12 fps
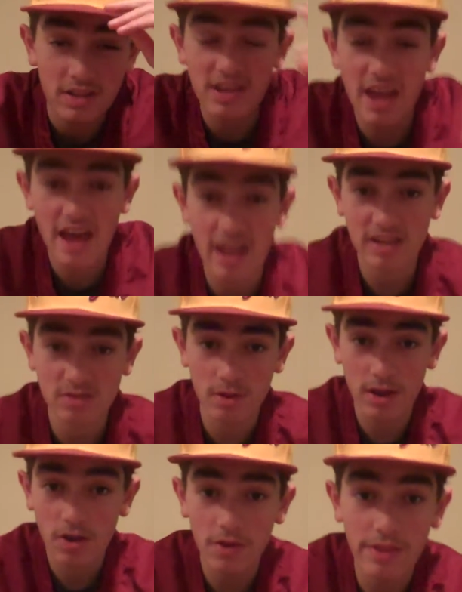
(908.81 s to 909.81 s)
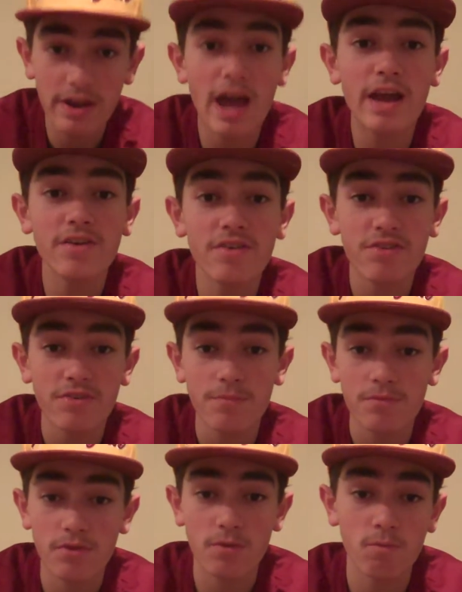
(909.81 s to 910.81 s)
Yeah, that's what I call the Niners.
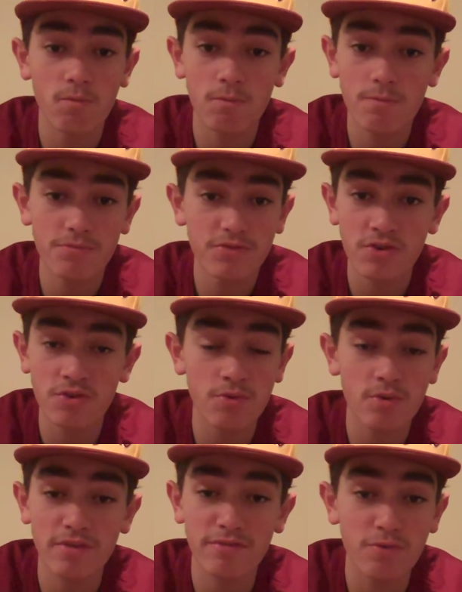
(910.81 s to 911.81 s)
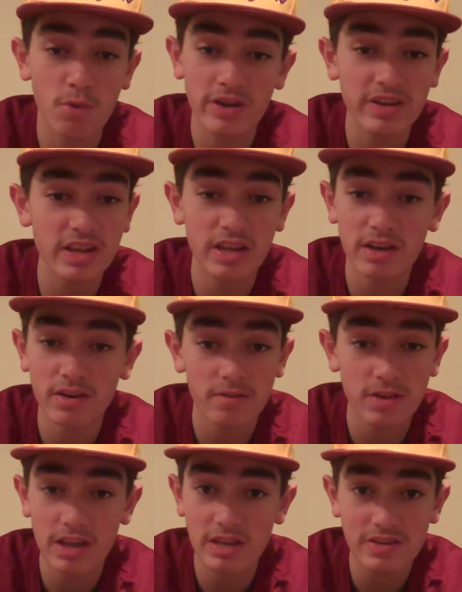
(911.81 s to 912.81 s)
They're 2-14
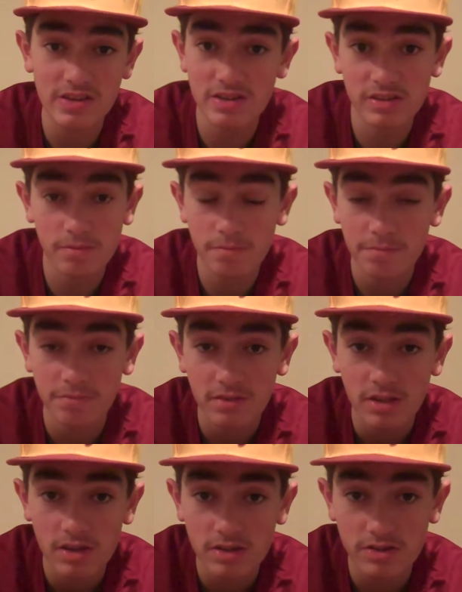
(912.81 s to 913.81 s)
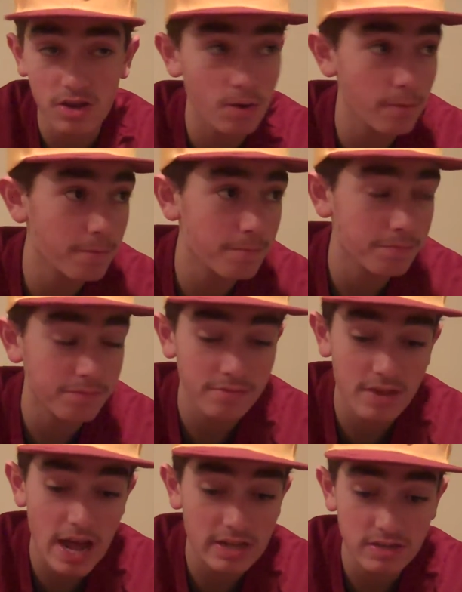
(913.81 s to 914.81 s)
to end the season. So,
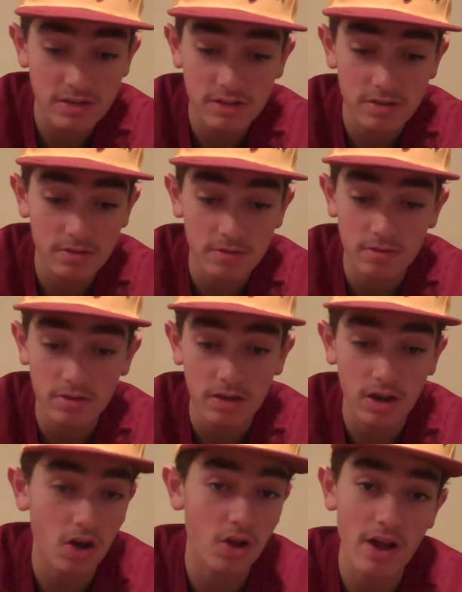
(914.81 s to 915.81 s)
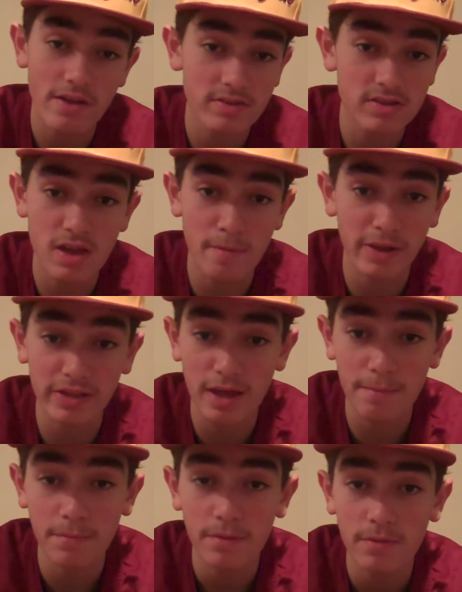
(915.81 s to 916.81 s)
that's all I have to say about
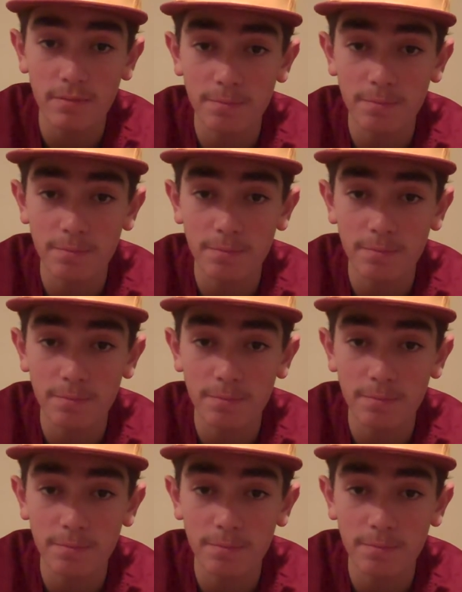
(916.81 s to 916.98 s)
them.